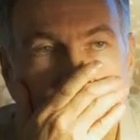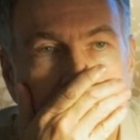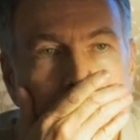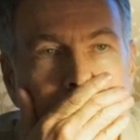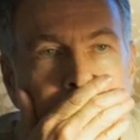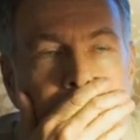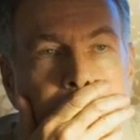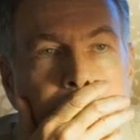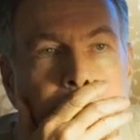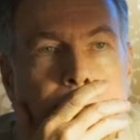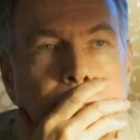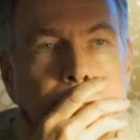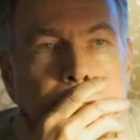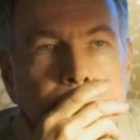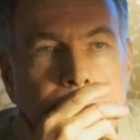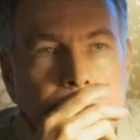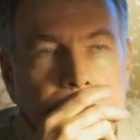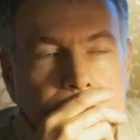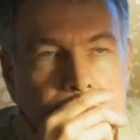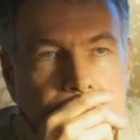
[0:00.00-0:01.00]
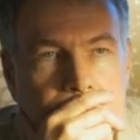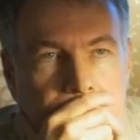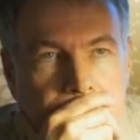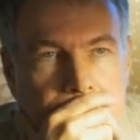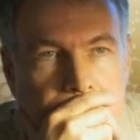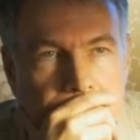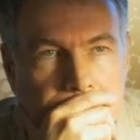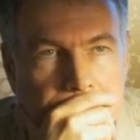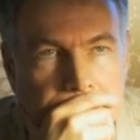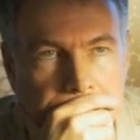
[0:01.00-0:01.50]
as I smoked, but
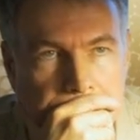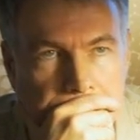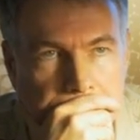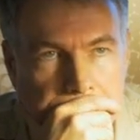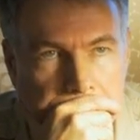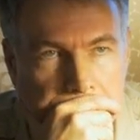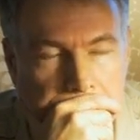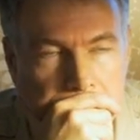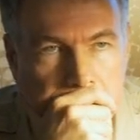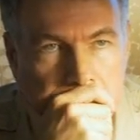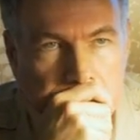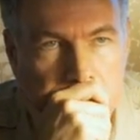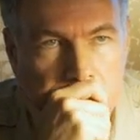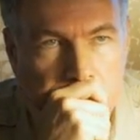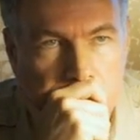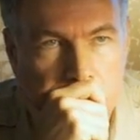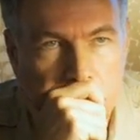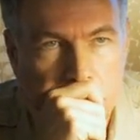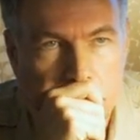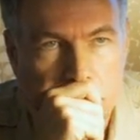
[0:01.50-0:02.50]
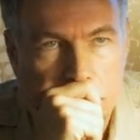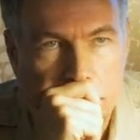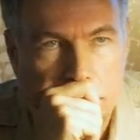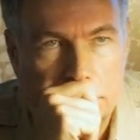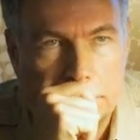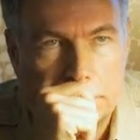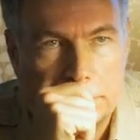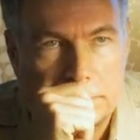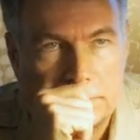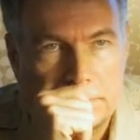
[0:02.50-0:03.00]
um, I stopped
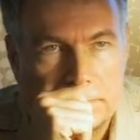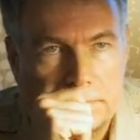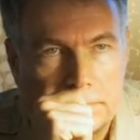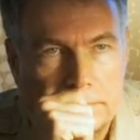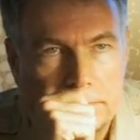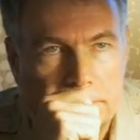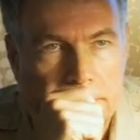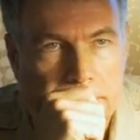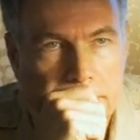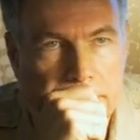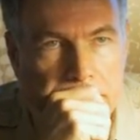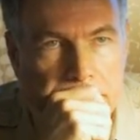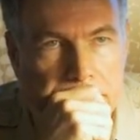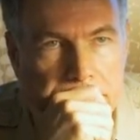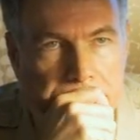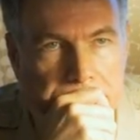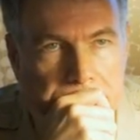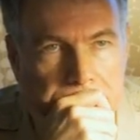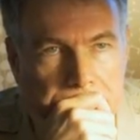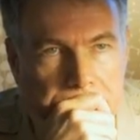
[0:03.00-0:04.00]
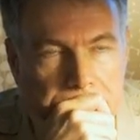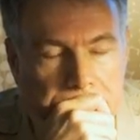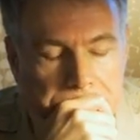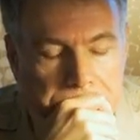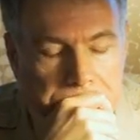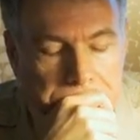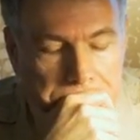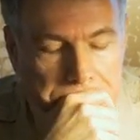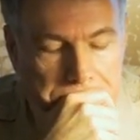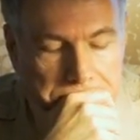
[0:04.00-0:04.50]

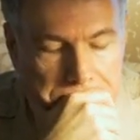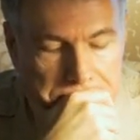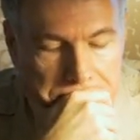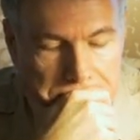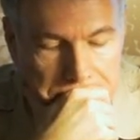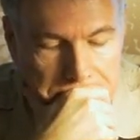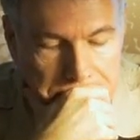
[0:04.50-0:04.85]
smoking before